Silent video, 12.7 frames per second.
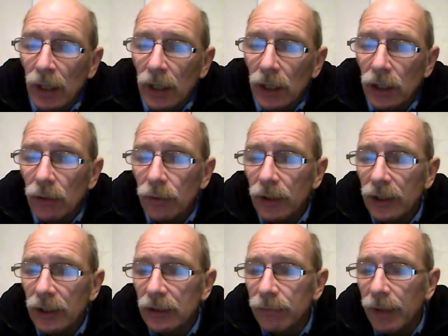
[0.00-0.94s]
you would
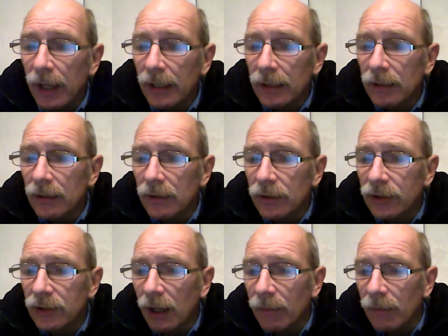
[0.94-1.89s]
expect
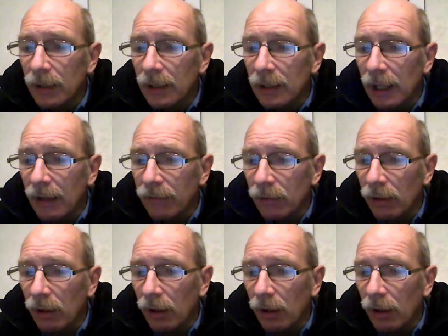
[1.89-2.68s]
some level